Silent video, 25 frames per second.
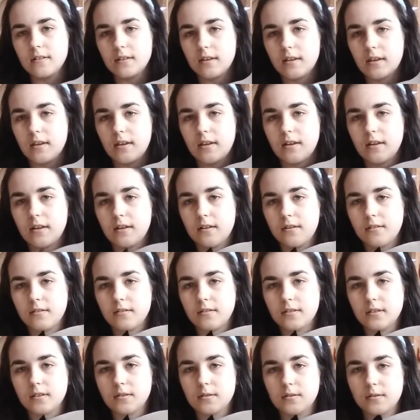here,
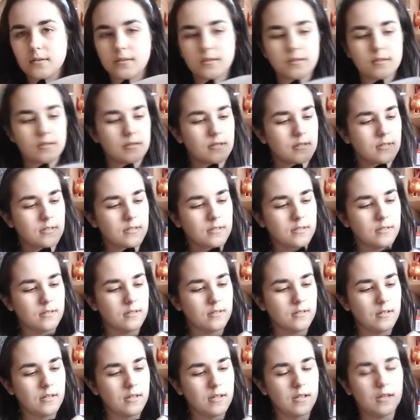and this
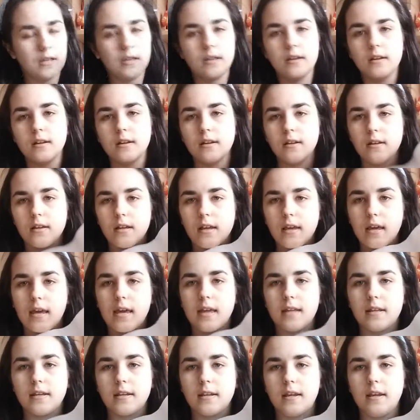
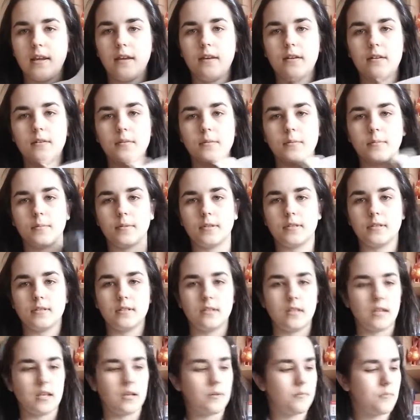again here. It's
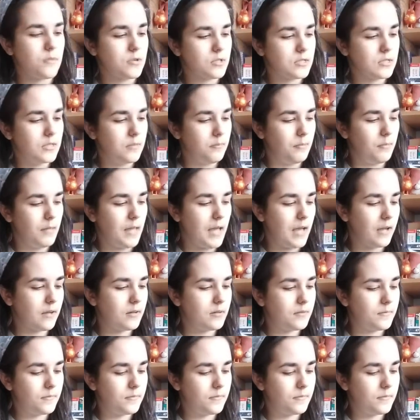like mostly black,